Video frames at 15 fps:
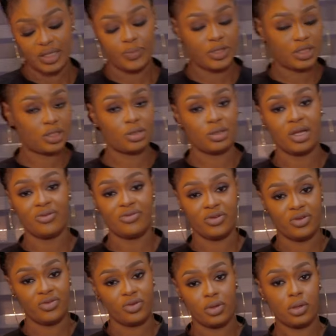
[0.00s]
a particular
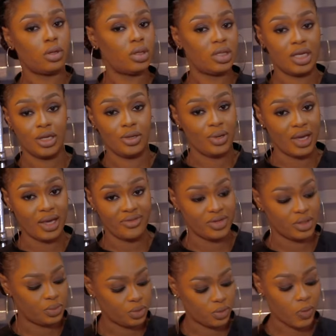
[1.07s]
flavor, there you have
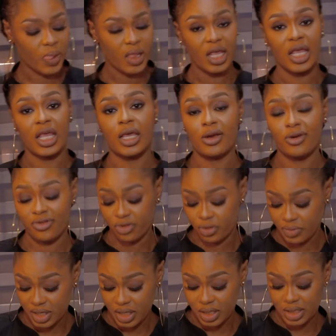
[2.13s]
it. But for
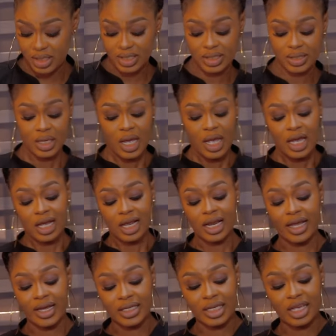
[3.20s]
me, this
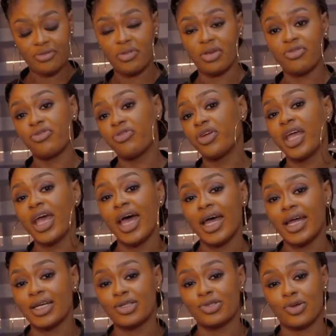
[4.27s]
client gave me a free
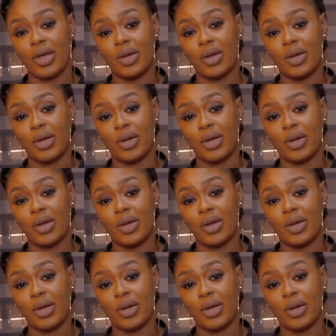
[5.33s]
hand, so